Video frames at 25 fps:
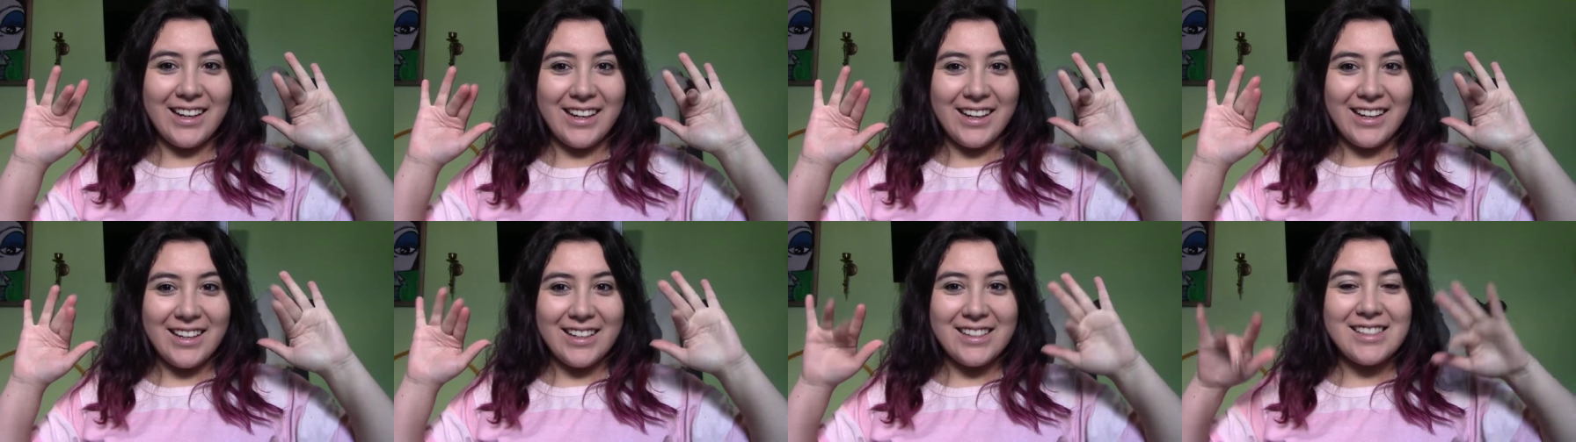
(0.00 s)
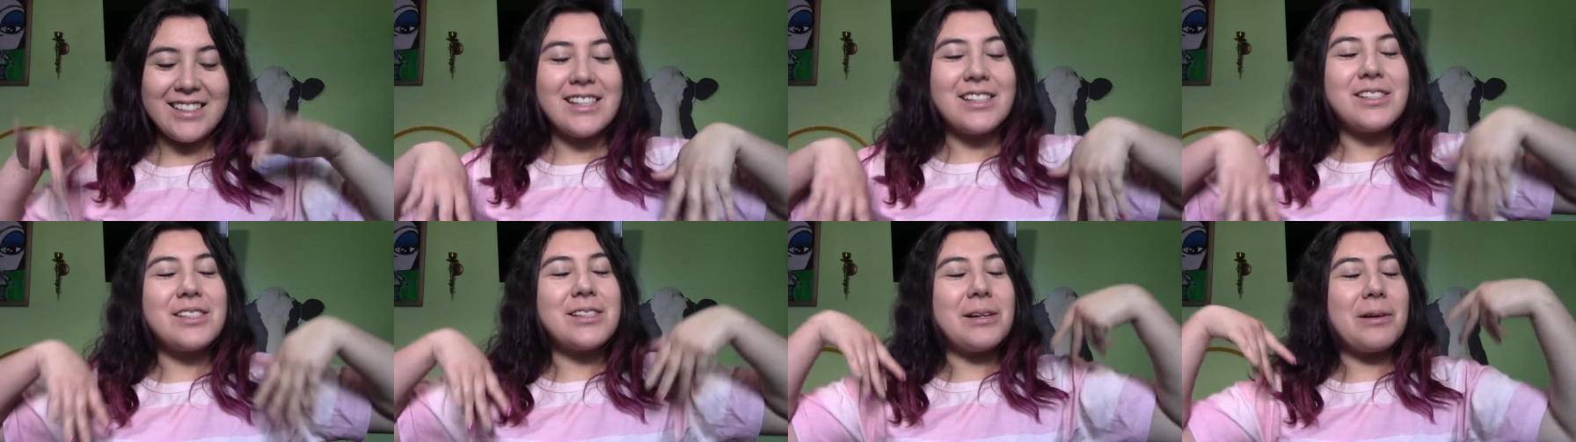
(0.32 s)

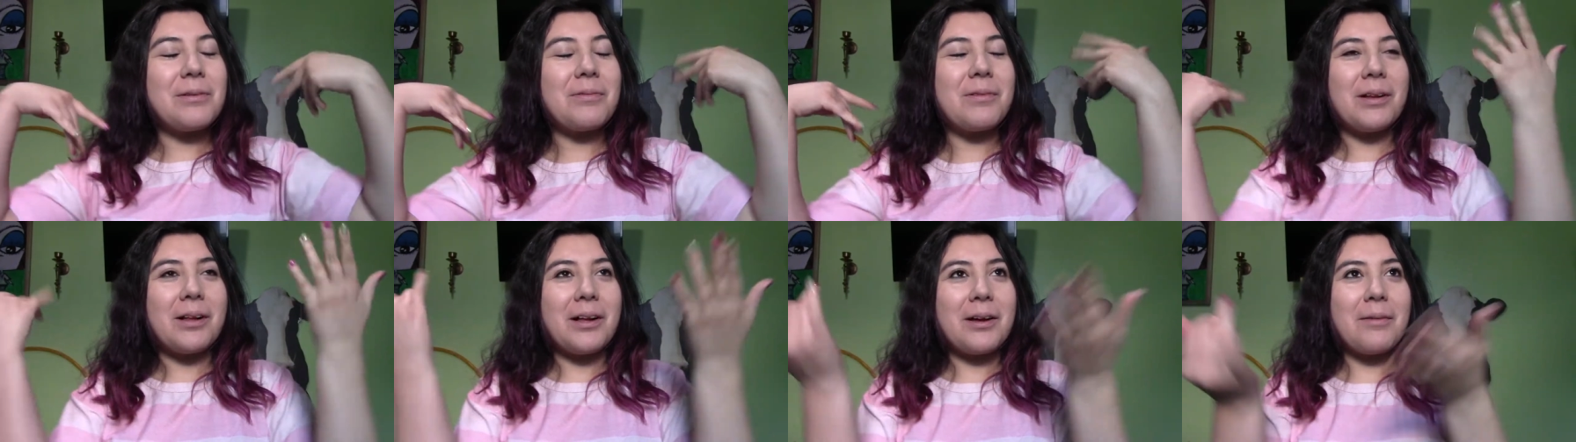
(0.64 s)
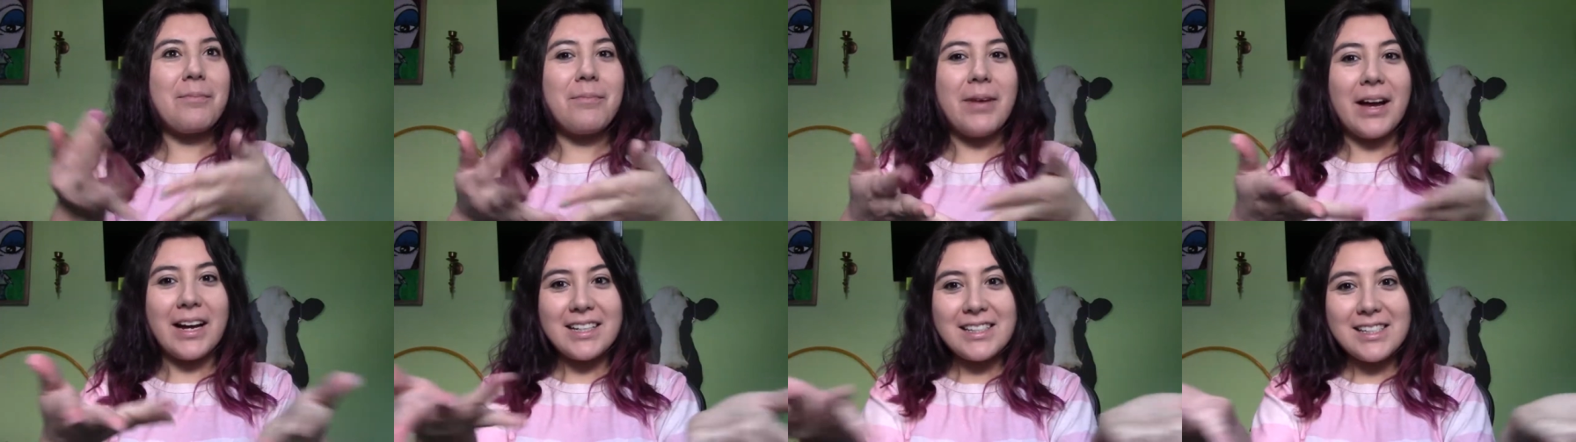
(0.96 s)
Guys, so
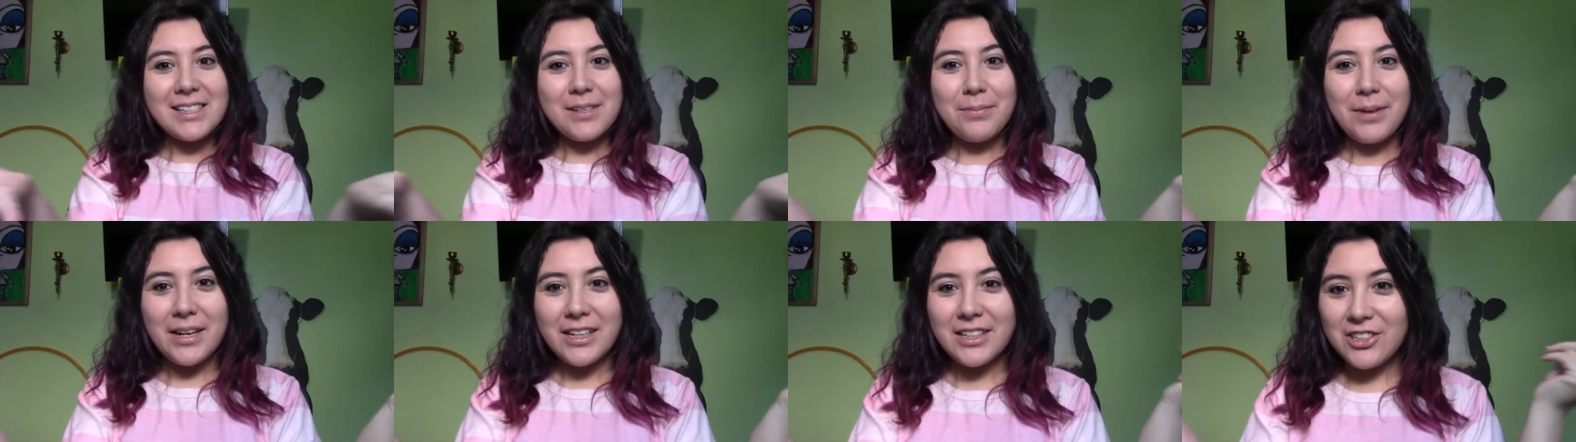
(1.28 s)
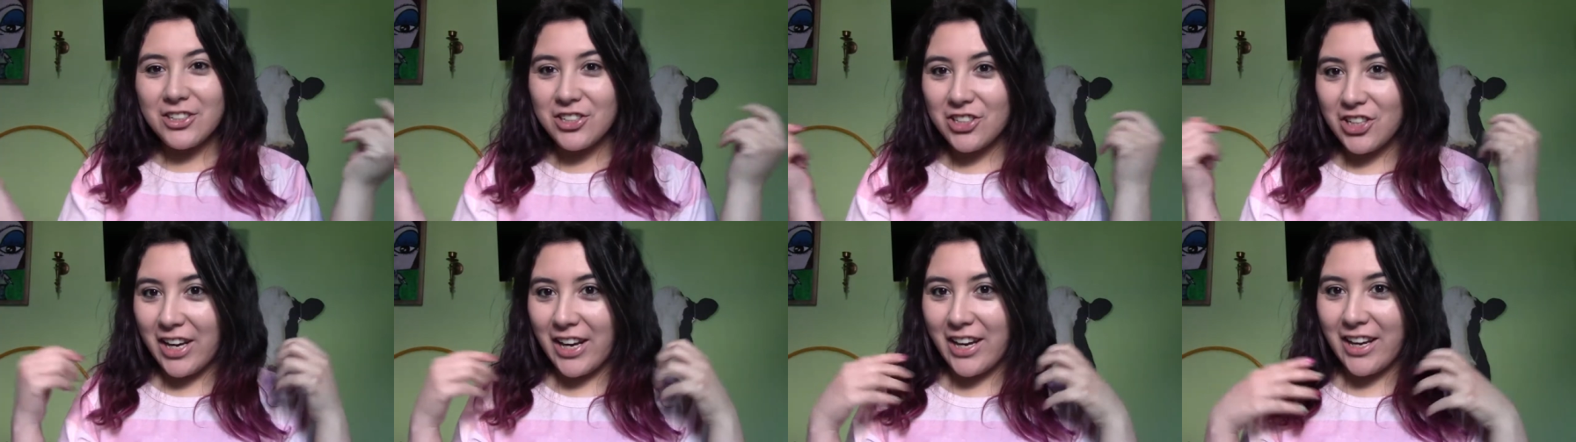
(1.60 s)
welcome back to my
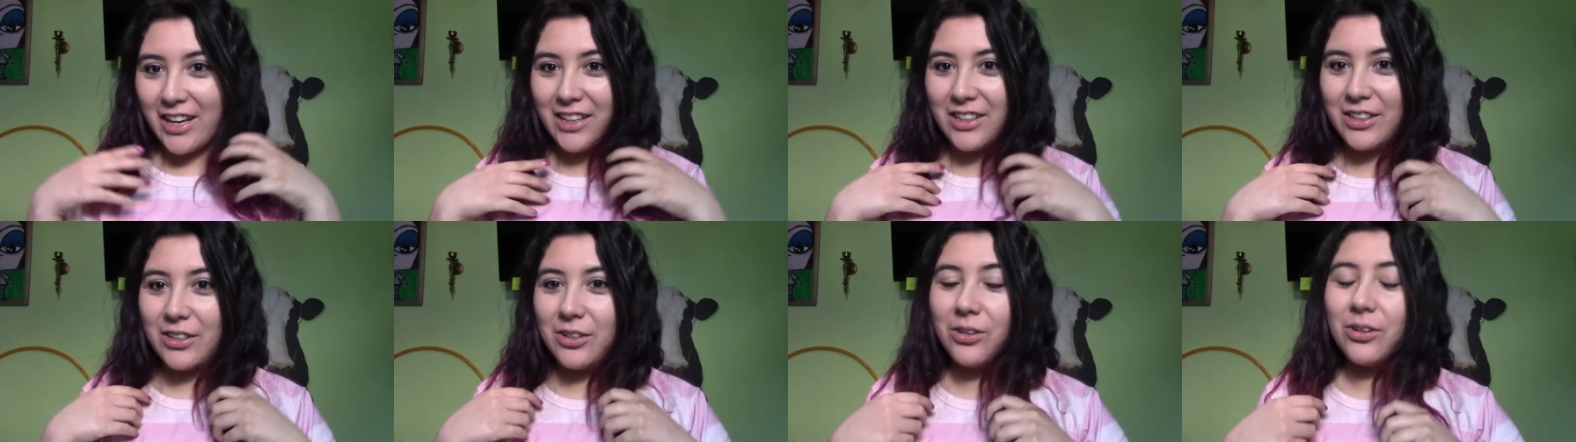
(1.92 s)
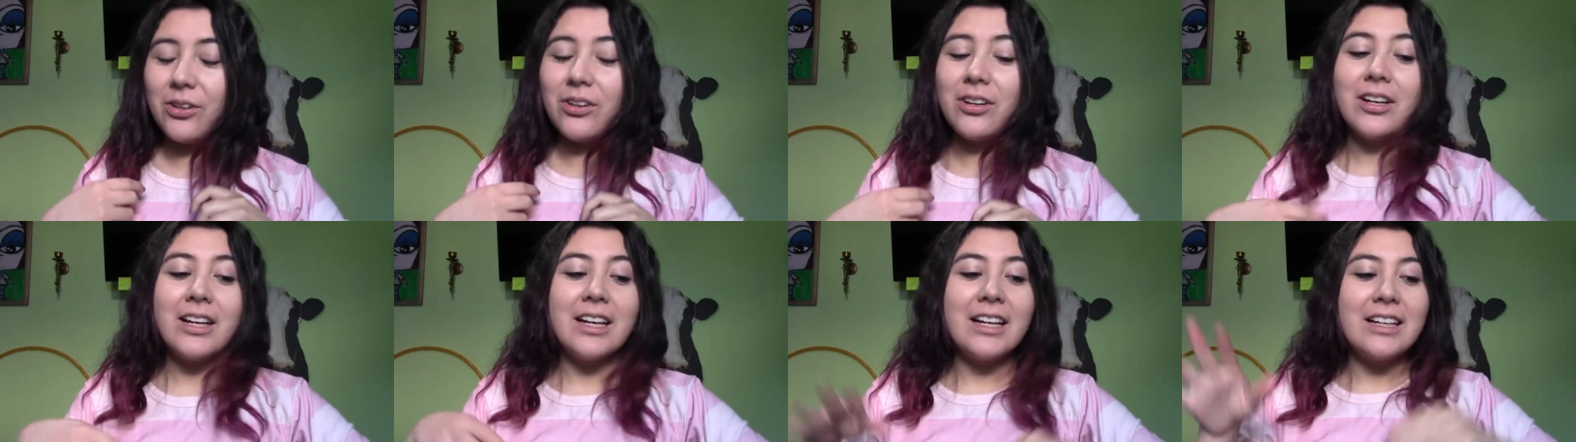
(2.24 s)

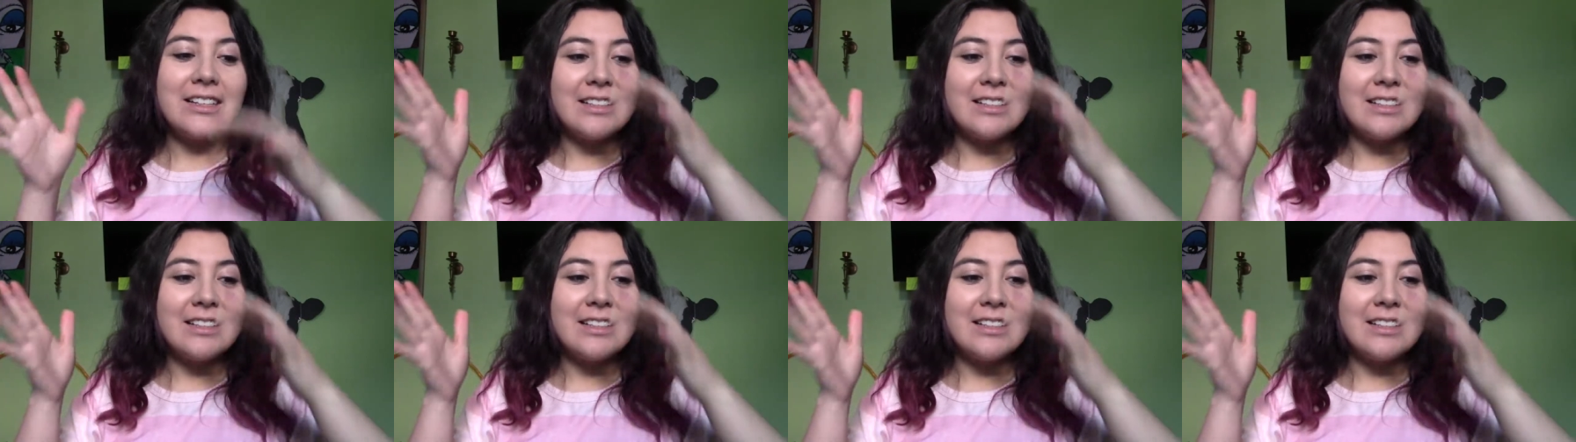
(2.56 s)
channel.